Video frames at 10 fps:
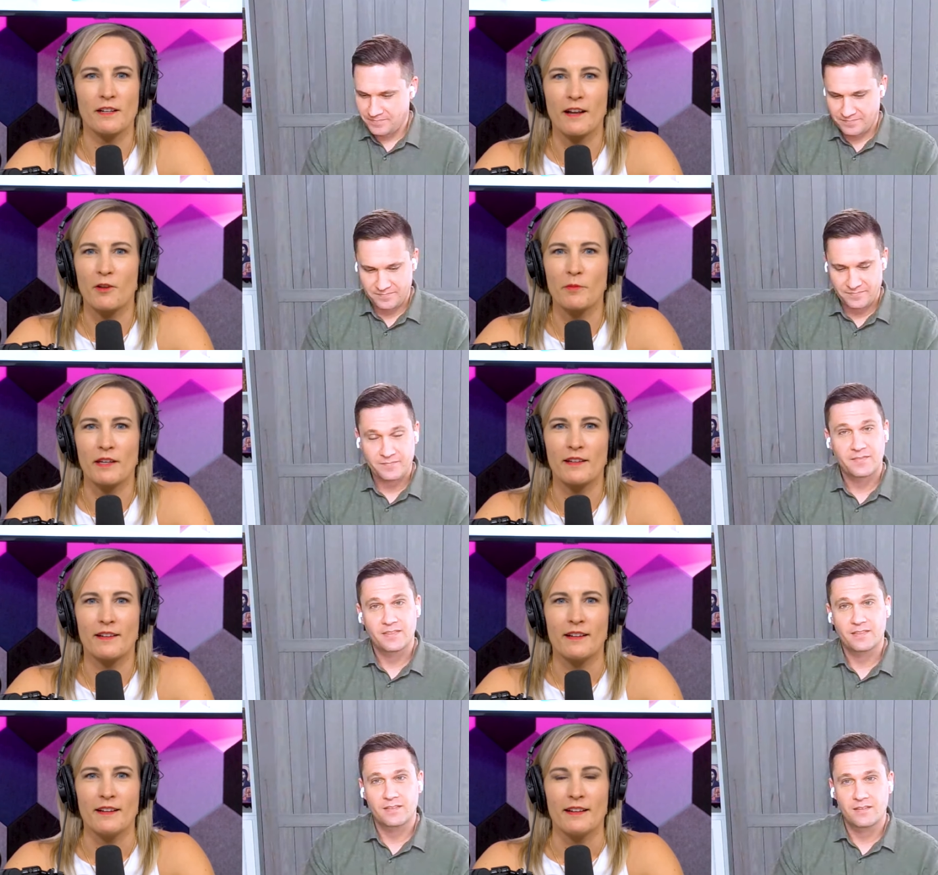Speaker 1: needed help
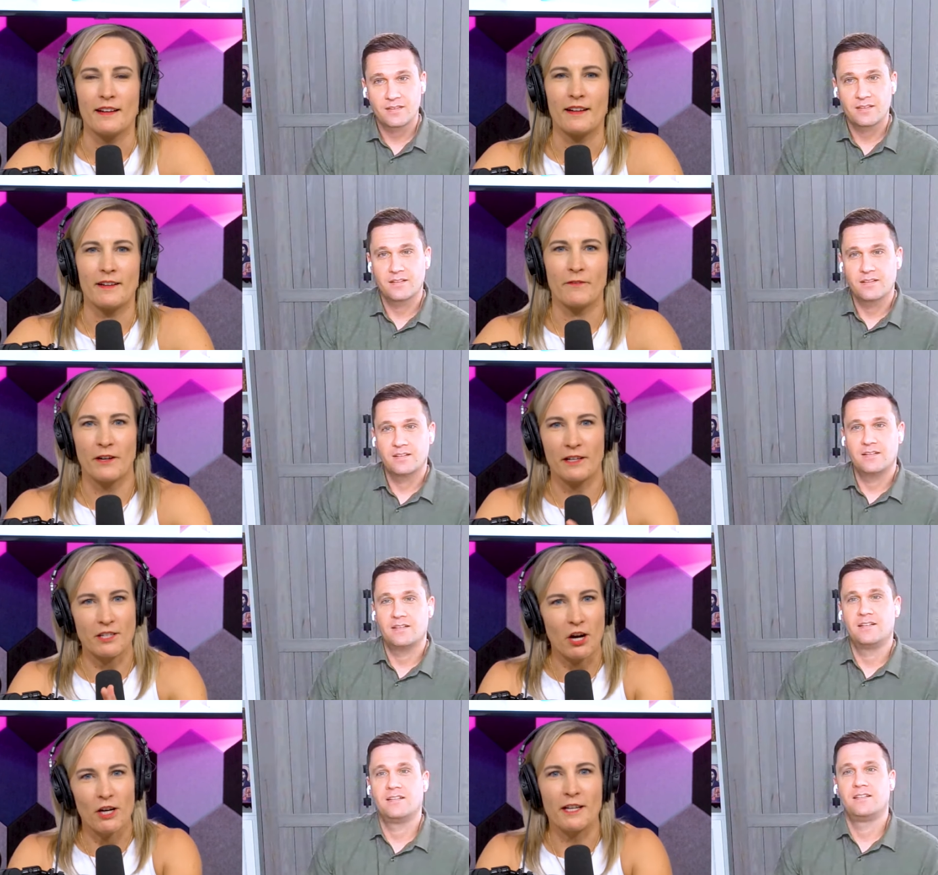in a very
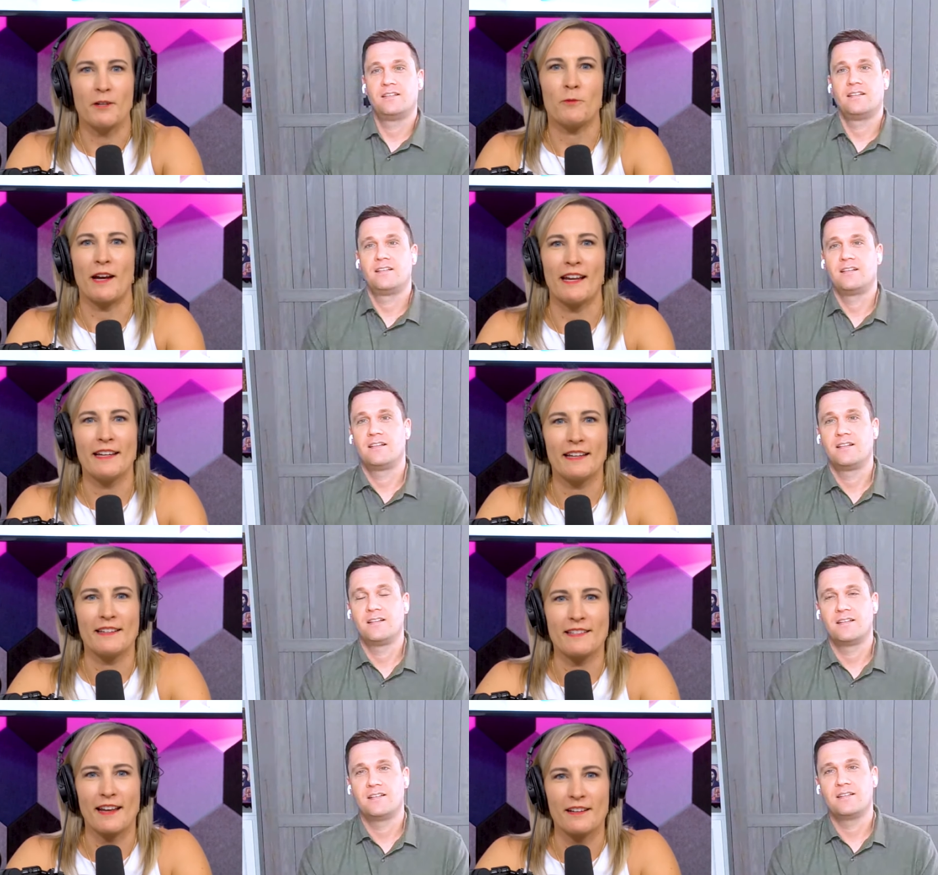targeted way
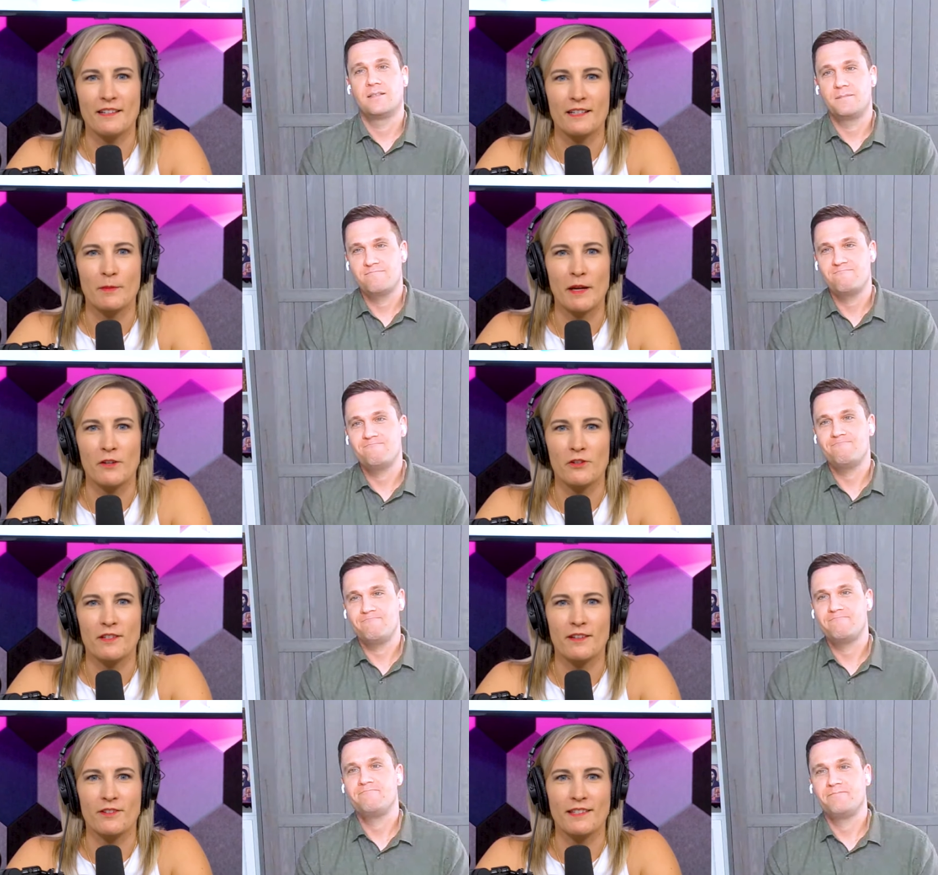and decided to expand your
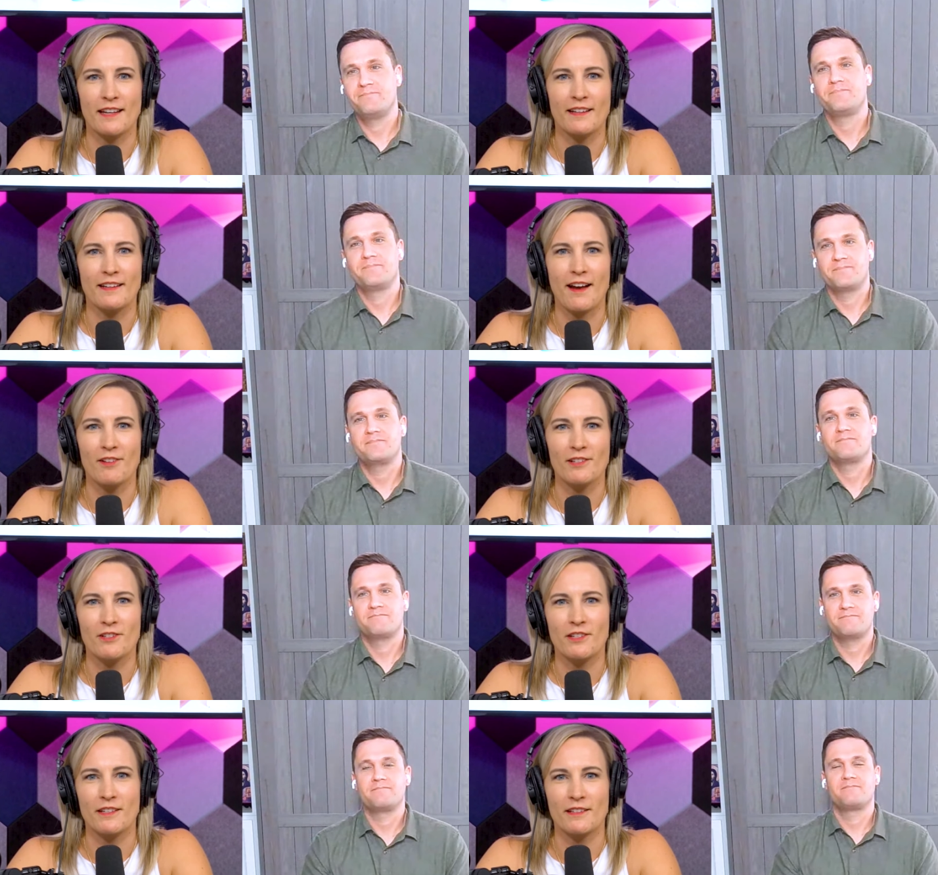skill set and
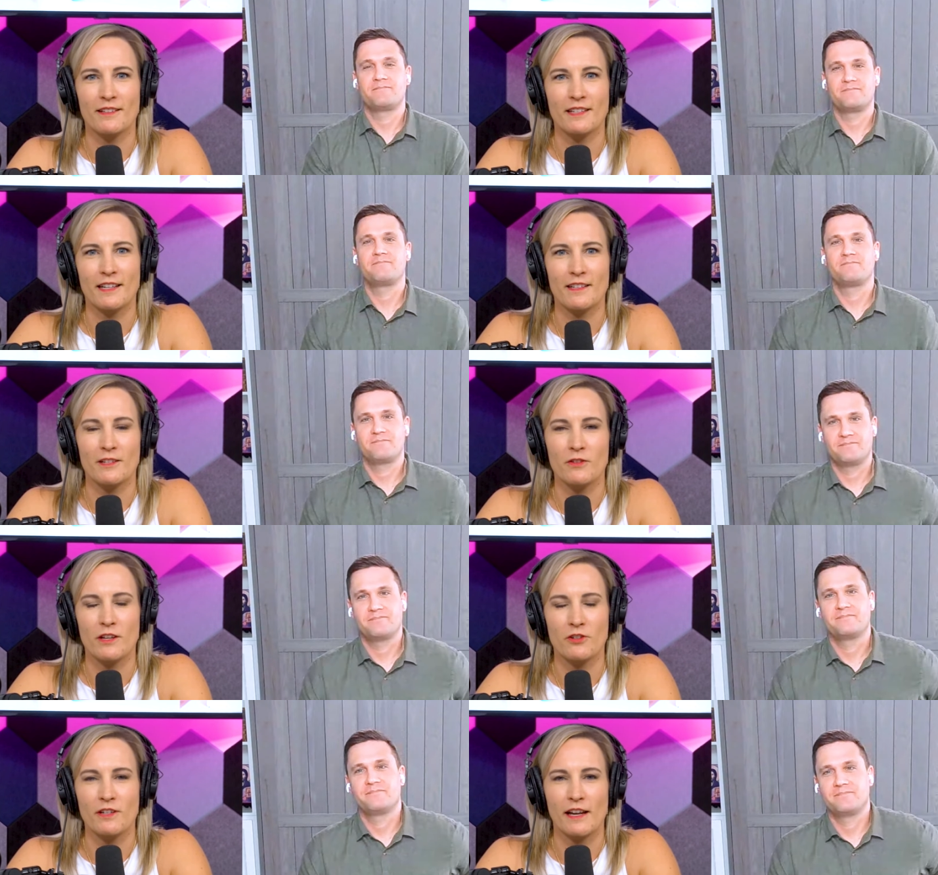knowledge to, to continue
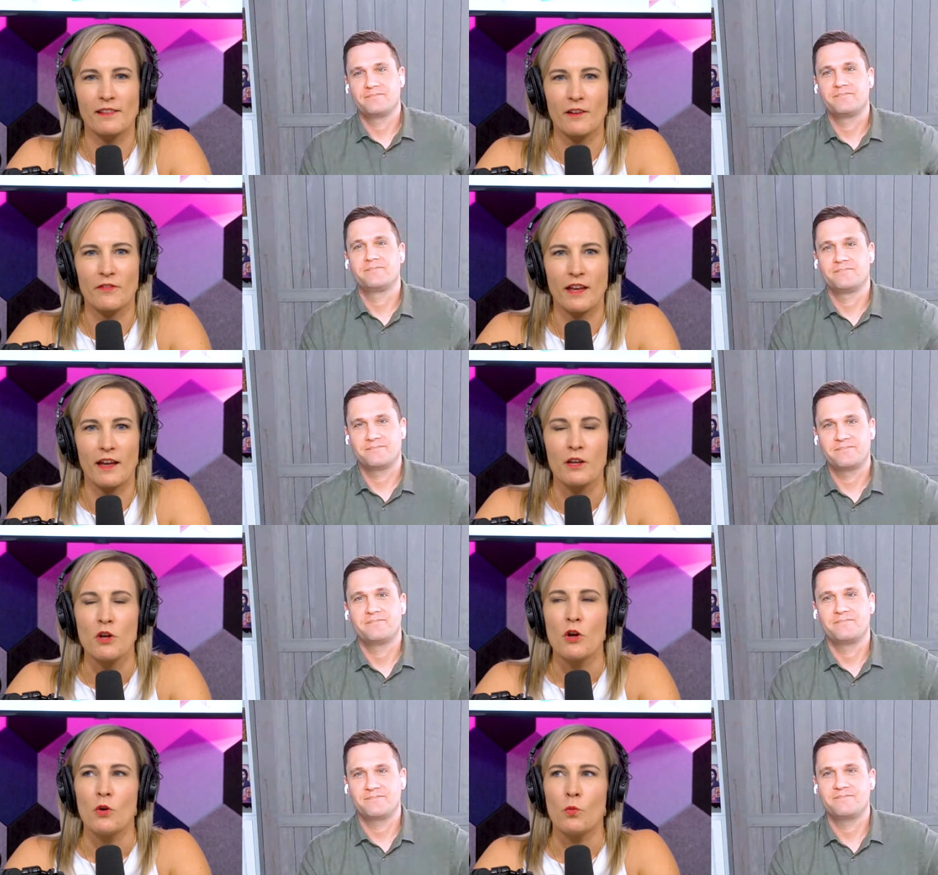that journey. I love that.
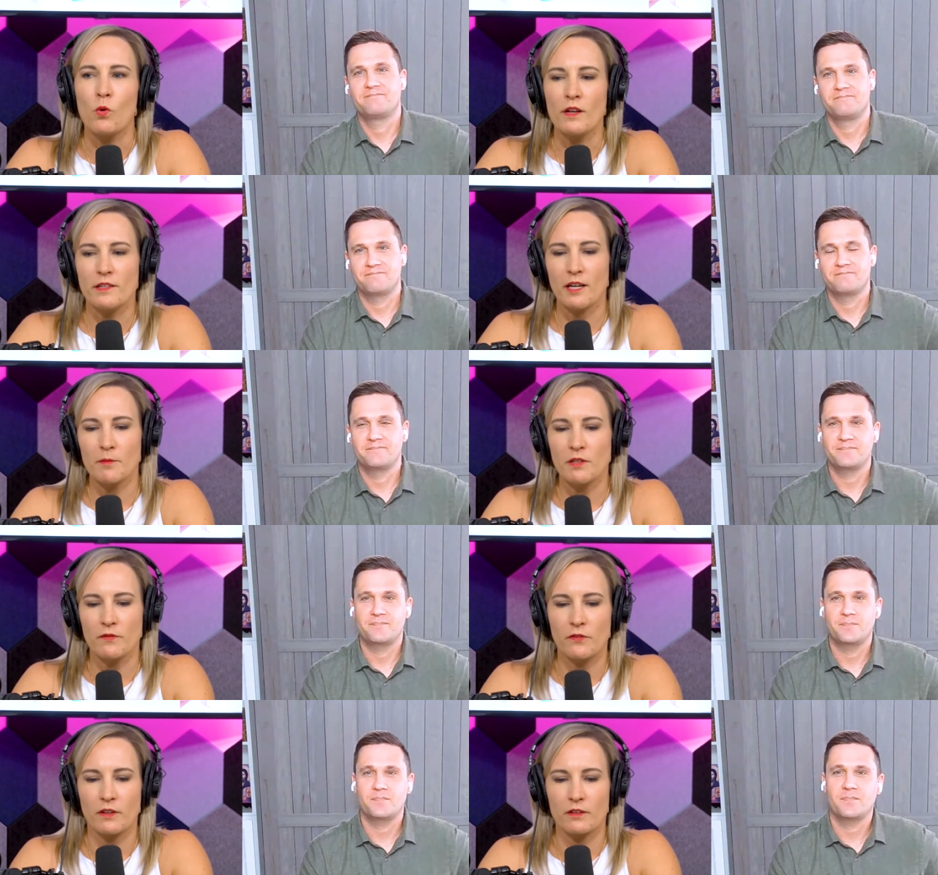What types
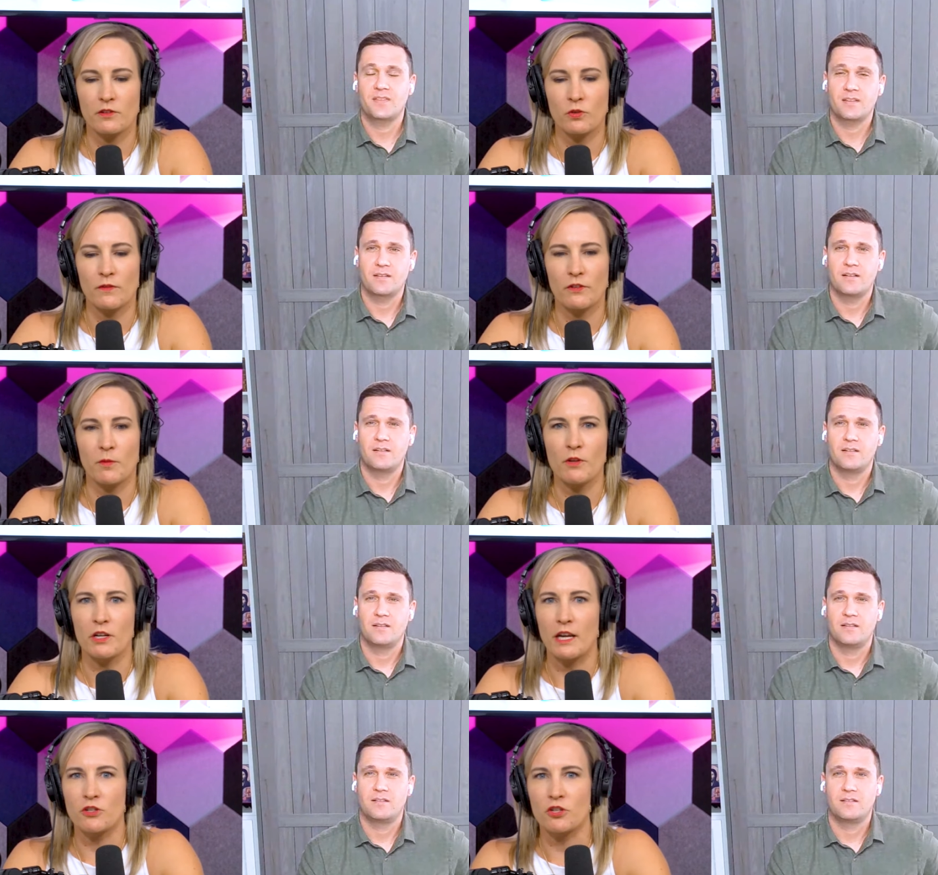of sort of
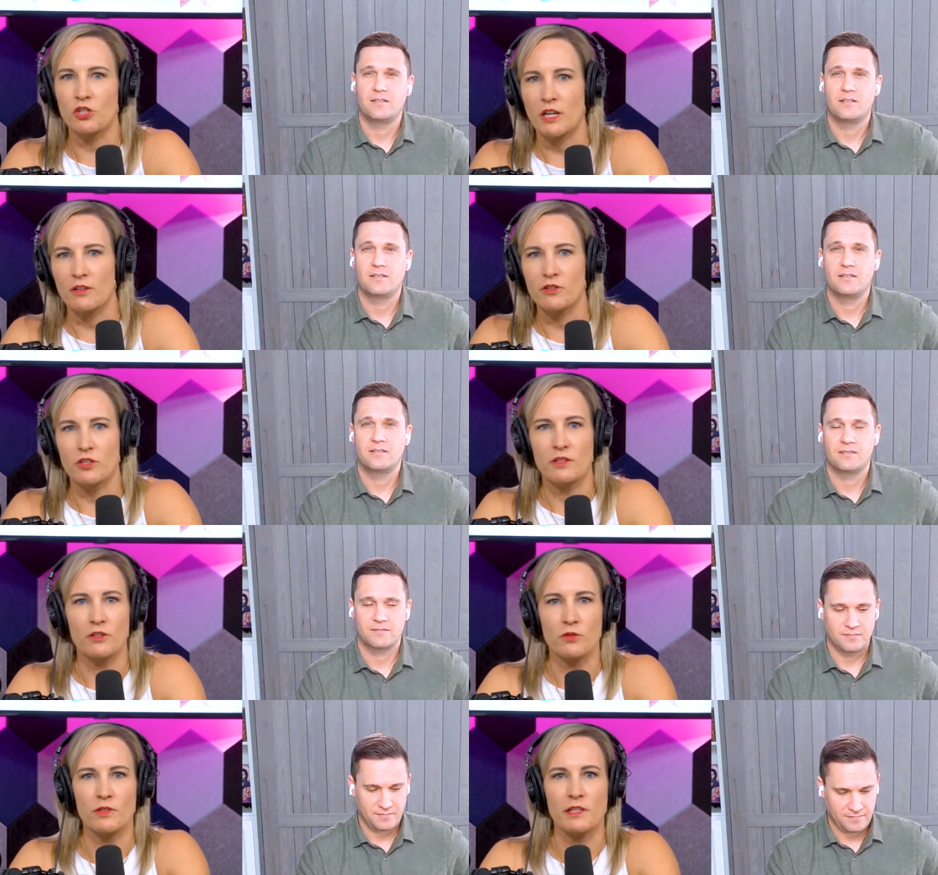communication challenges
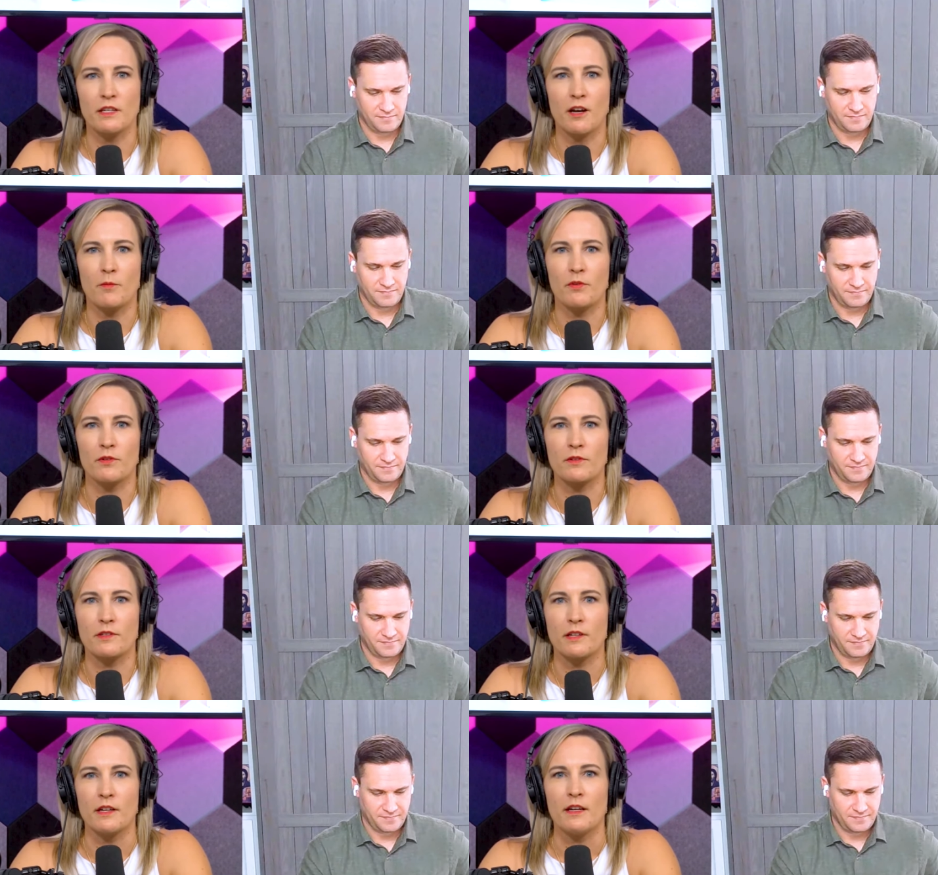did you see couples